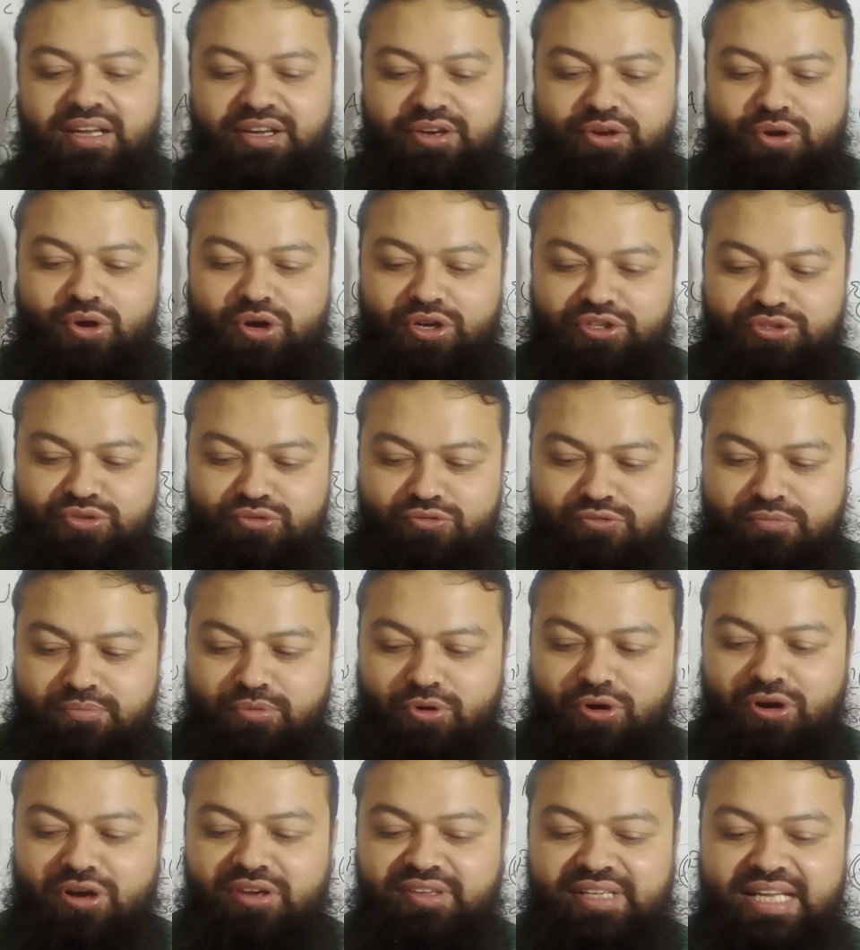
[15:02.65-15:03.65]
Draw two
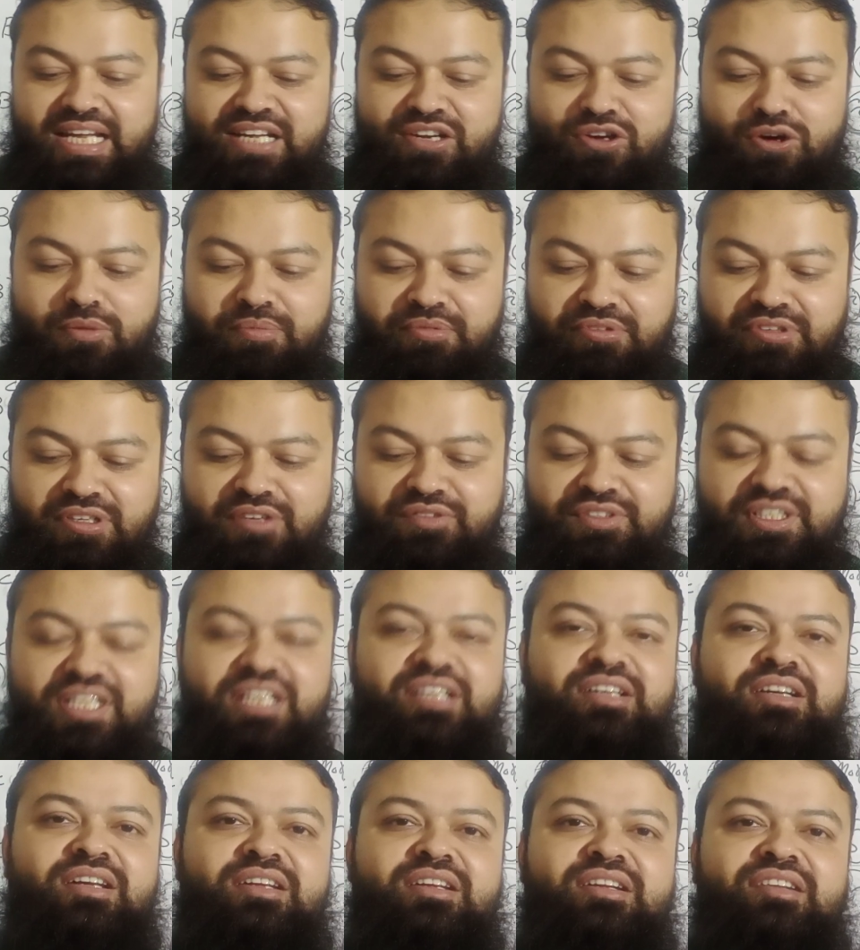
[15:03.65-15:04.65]
balls and observe
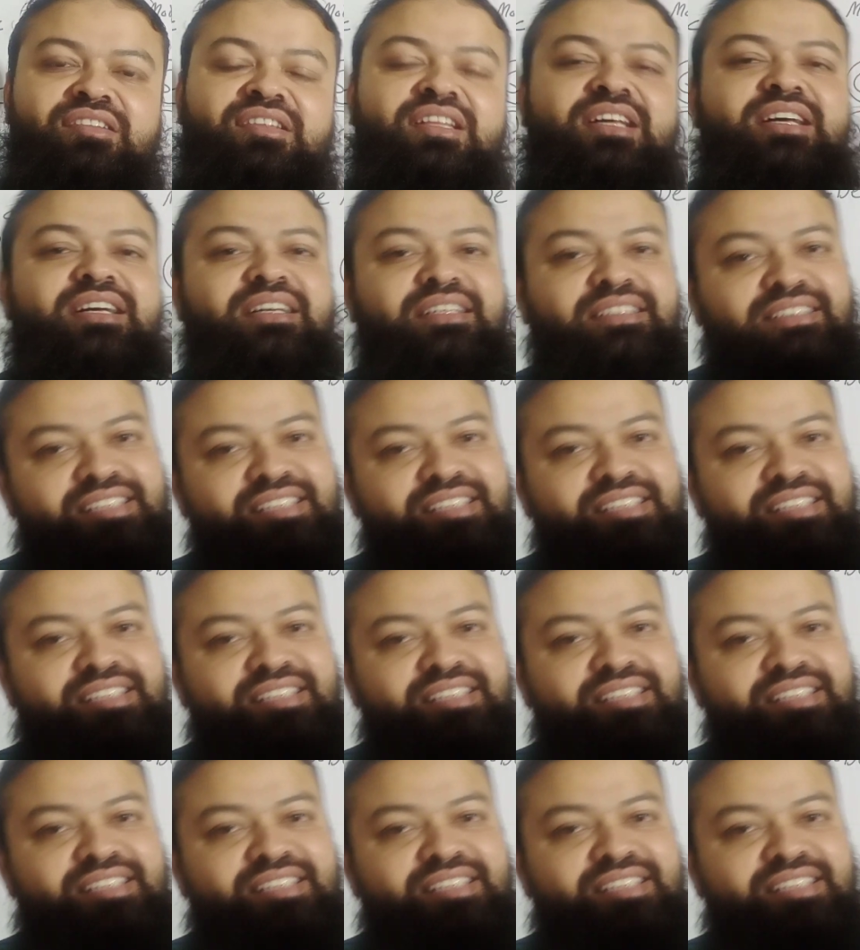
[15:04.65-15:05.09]
their colors.